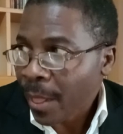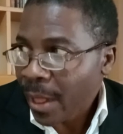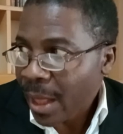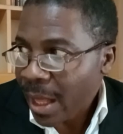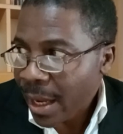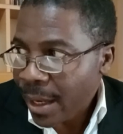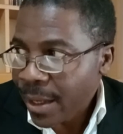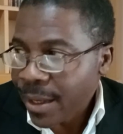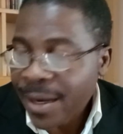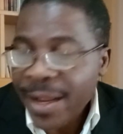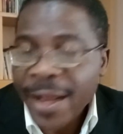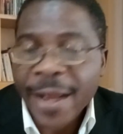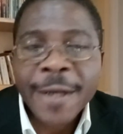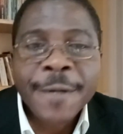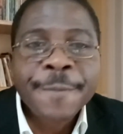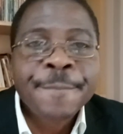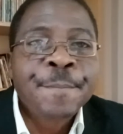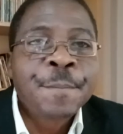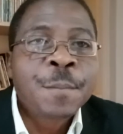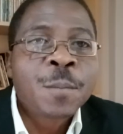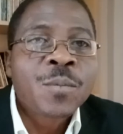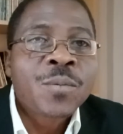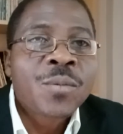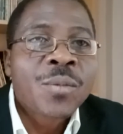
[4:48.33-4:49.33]
and then
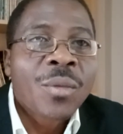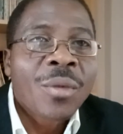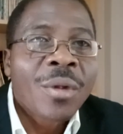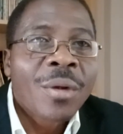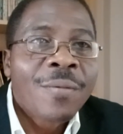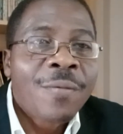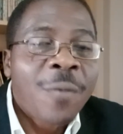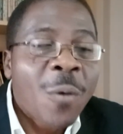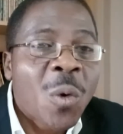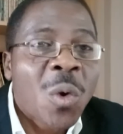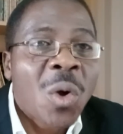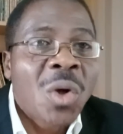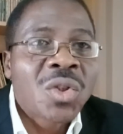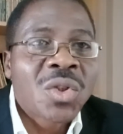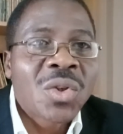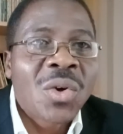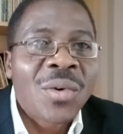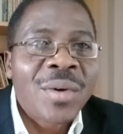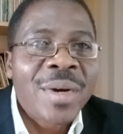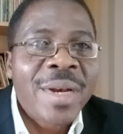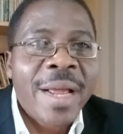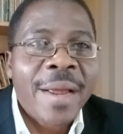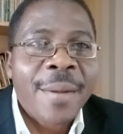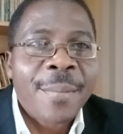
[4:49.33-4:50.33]
focus
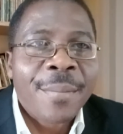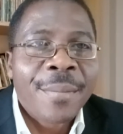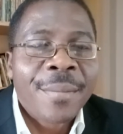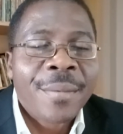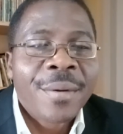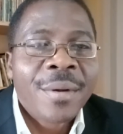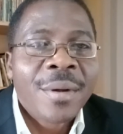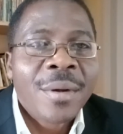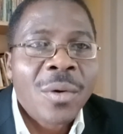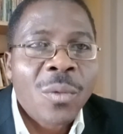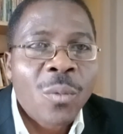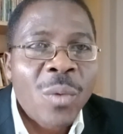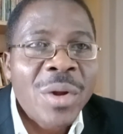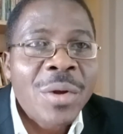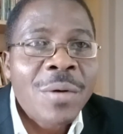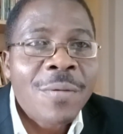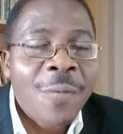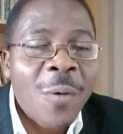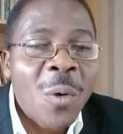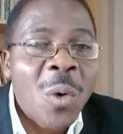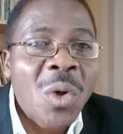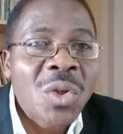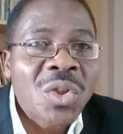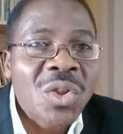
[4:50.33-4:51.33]
on them. When you
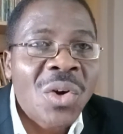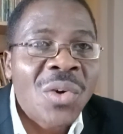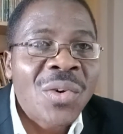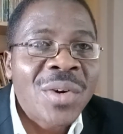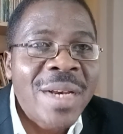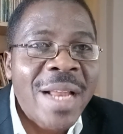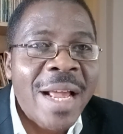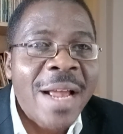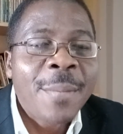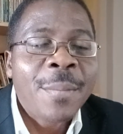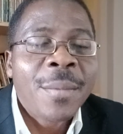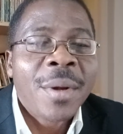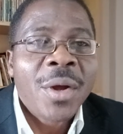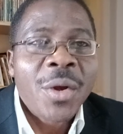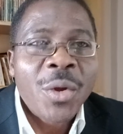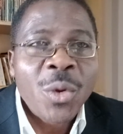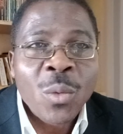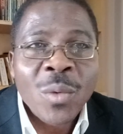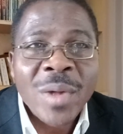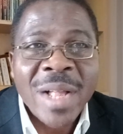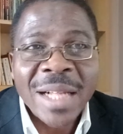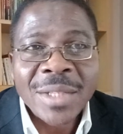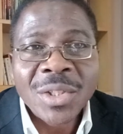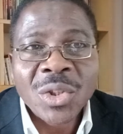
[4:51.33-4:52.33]
focus on them, you
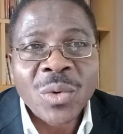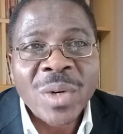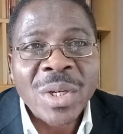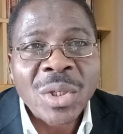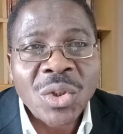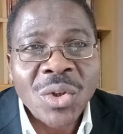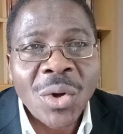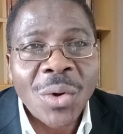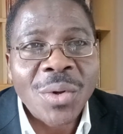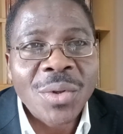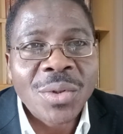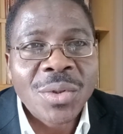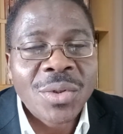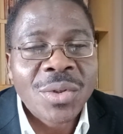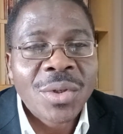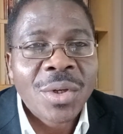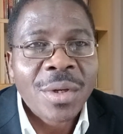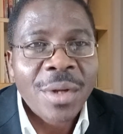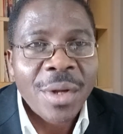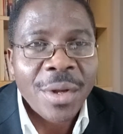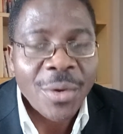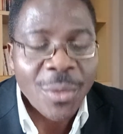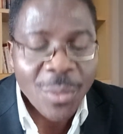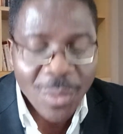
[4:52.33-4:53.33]
get results.
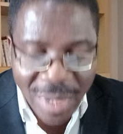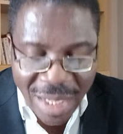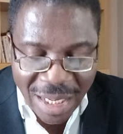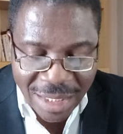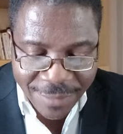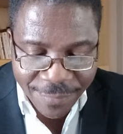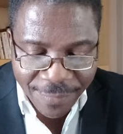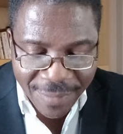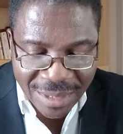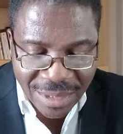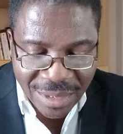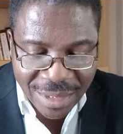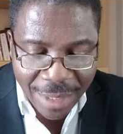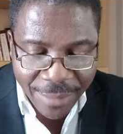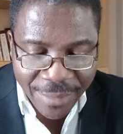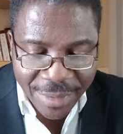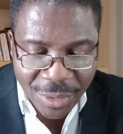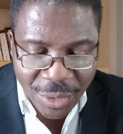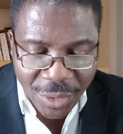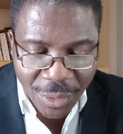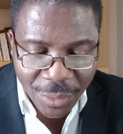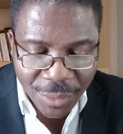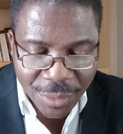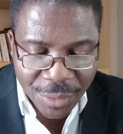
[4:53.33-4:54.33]
You get faster
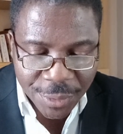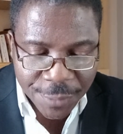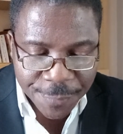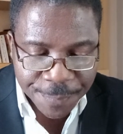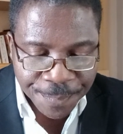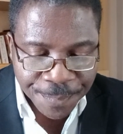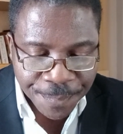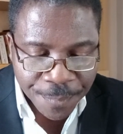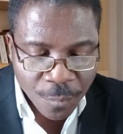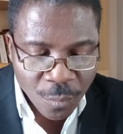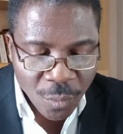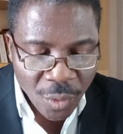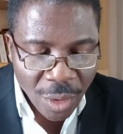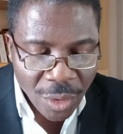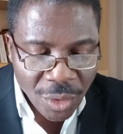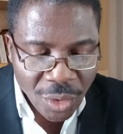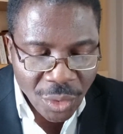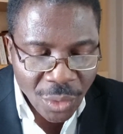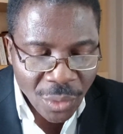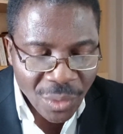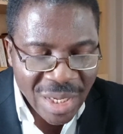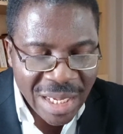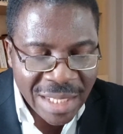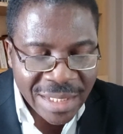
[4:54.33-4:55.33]
results.
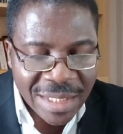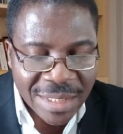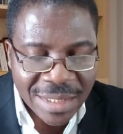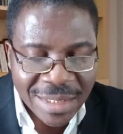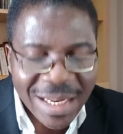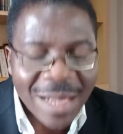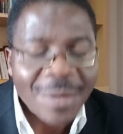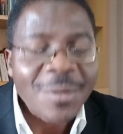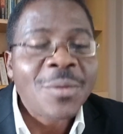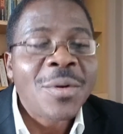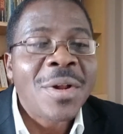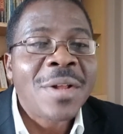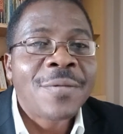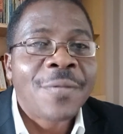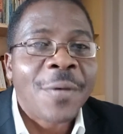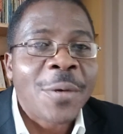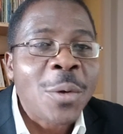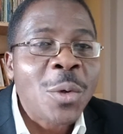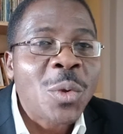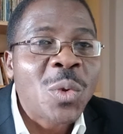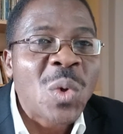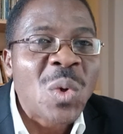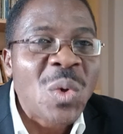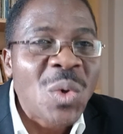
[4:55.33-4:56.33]
So it is now left for you
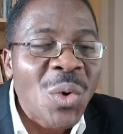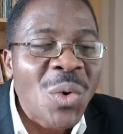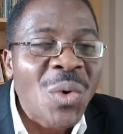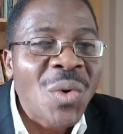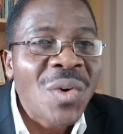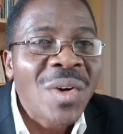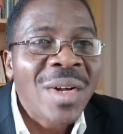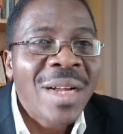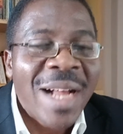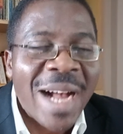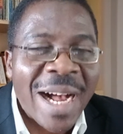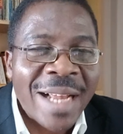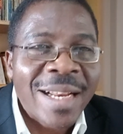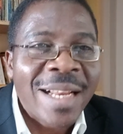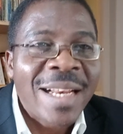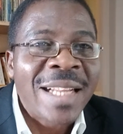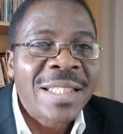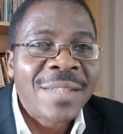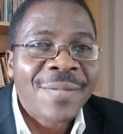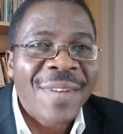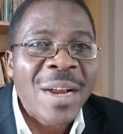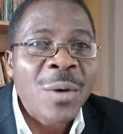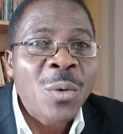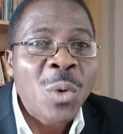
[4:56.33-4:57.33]
to know and
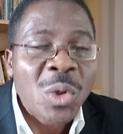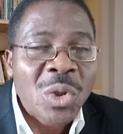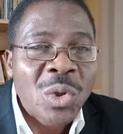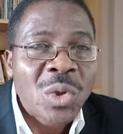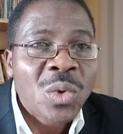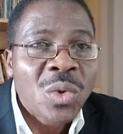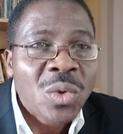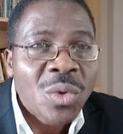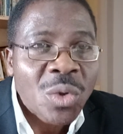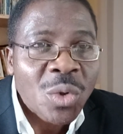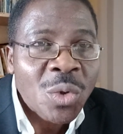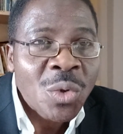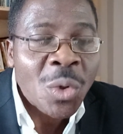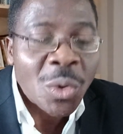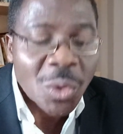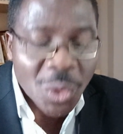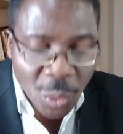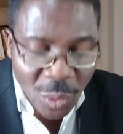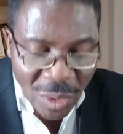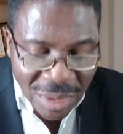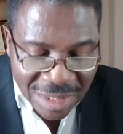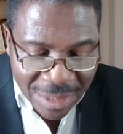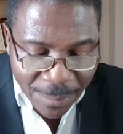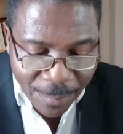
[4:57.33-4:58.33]
identify those
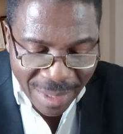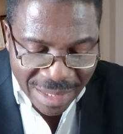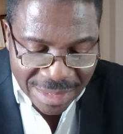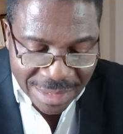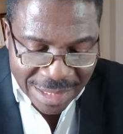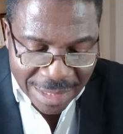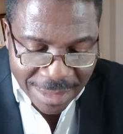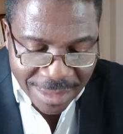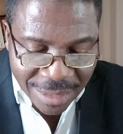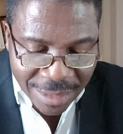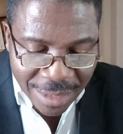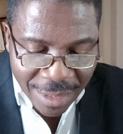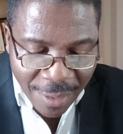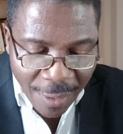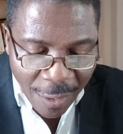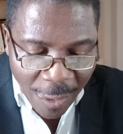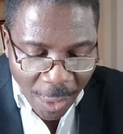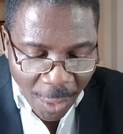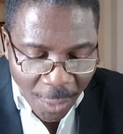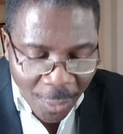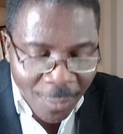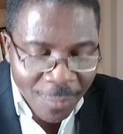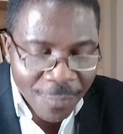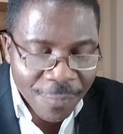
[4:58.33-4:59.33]
20%
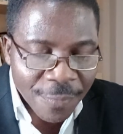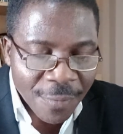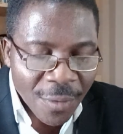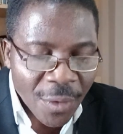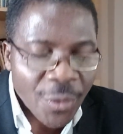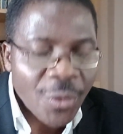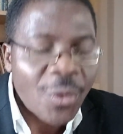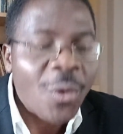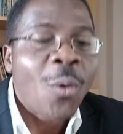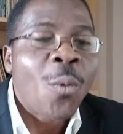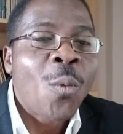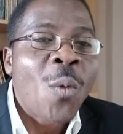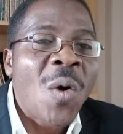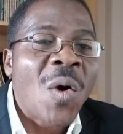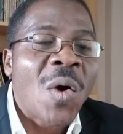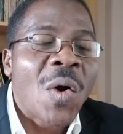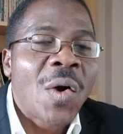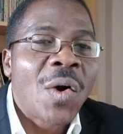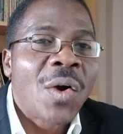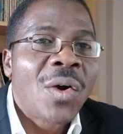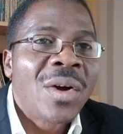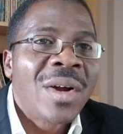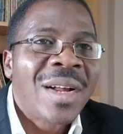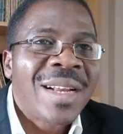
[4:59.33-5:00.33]
of your
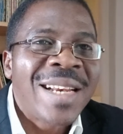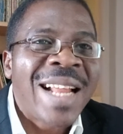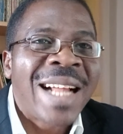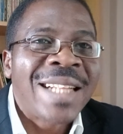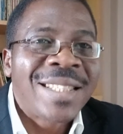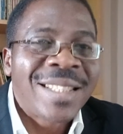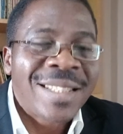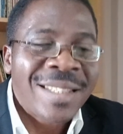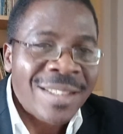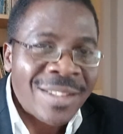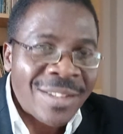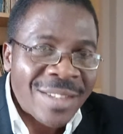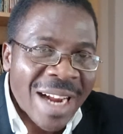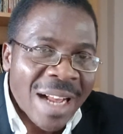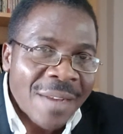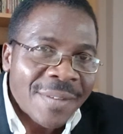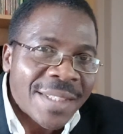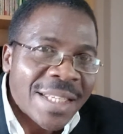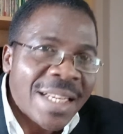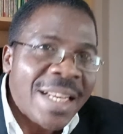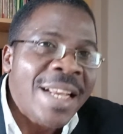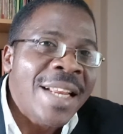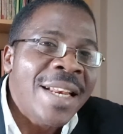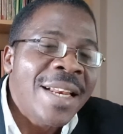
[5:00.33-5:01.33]
work that drives
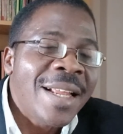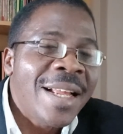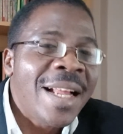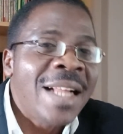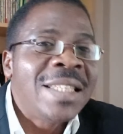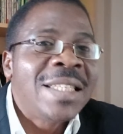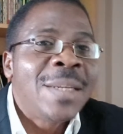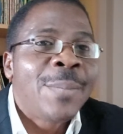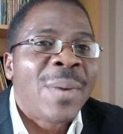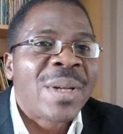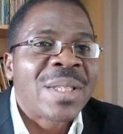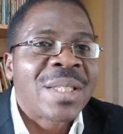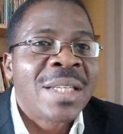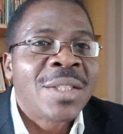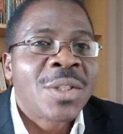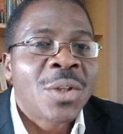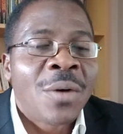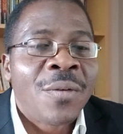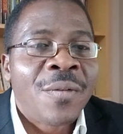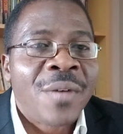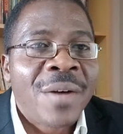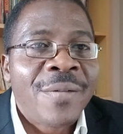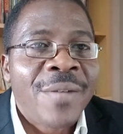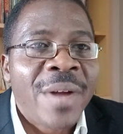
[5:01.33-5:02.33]
in 80% of
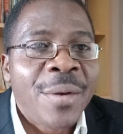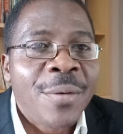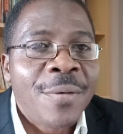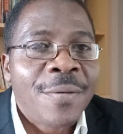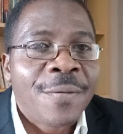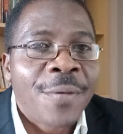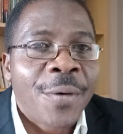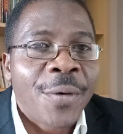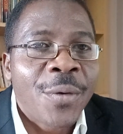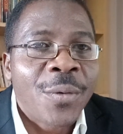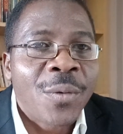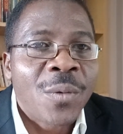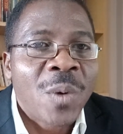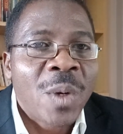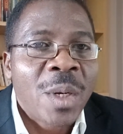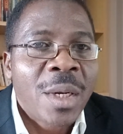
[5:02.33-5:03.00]
revenue for you.